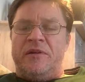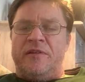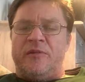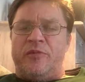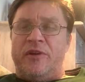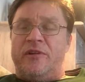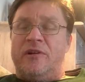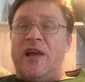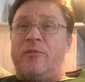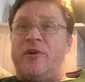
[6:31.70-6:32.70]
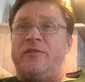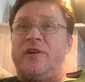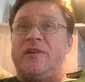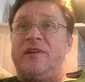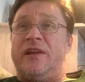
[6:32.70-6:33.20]
a pretty elaborate
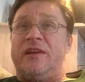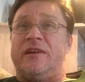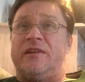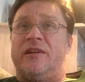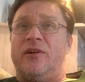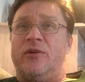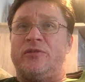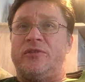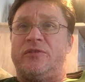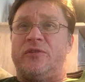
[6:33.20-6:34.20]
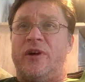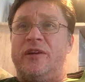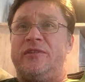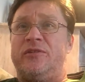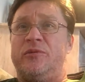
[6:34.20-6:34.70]
technique, and I also try
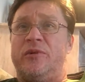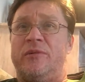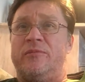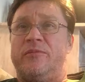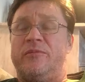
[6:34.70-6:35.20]
to